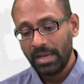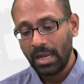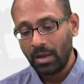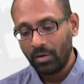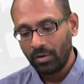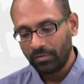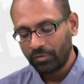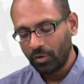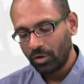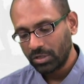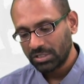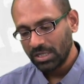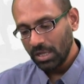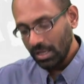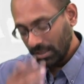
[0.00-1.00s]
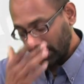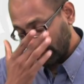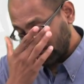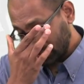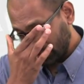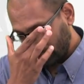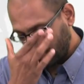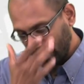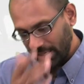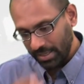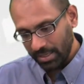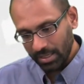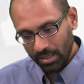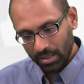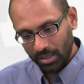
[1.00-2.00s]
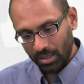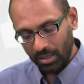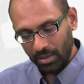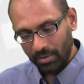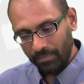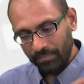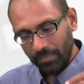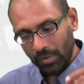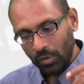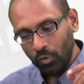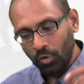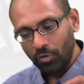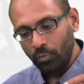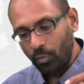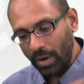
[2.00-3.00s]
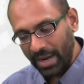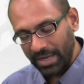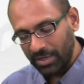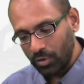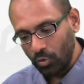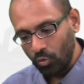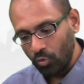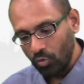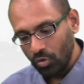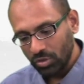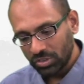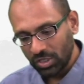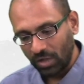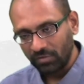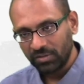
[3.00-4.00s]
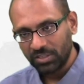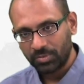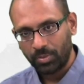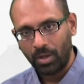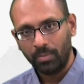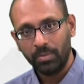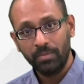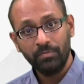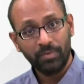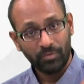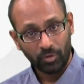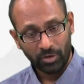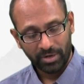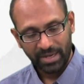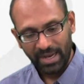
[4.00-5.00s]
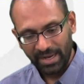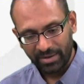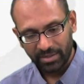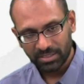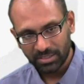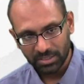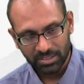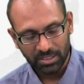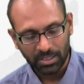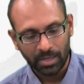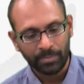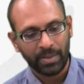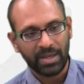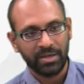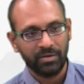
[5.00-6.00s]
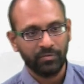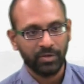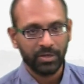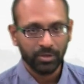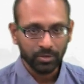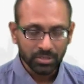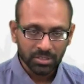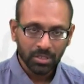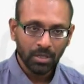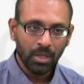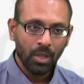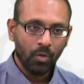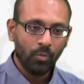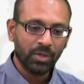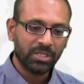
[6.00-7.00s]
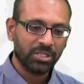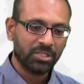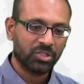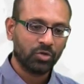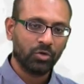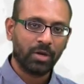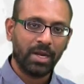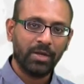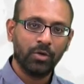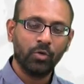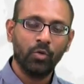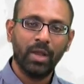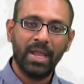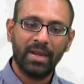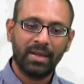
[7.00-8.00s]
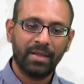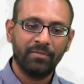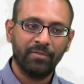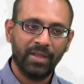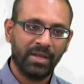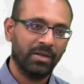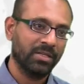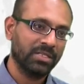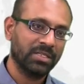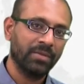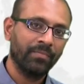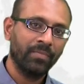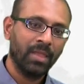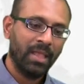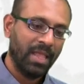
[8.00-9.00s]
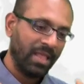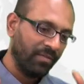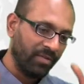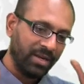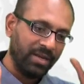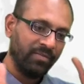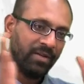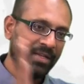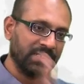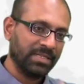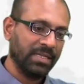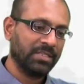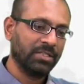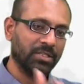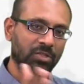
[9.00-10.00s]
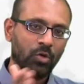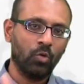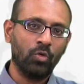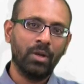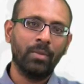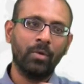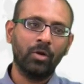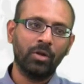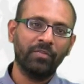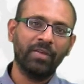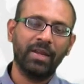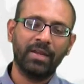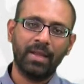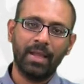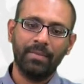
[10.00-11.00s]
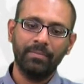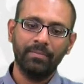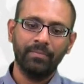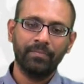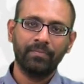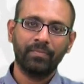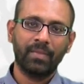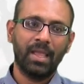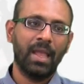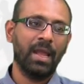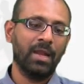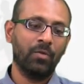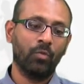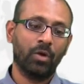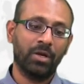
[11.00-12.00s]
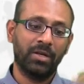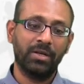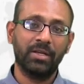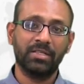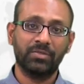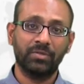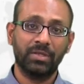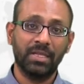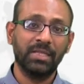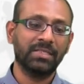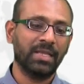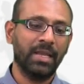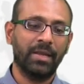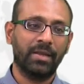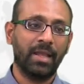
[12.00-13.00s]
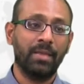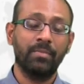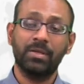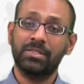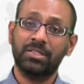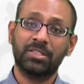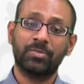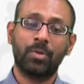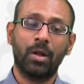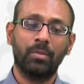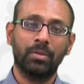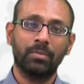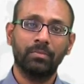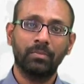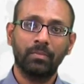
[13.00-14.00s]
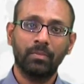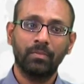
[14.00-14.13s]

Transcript: Now, of course, there is a very uh, good way to solve this problem. We've already addressed this in companion videos, which is to try to do airtime fairness every device gets its own amount of airtime, and what it does with its airtime is its problem.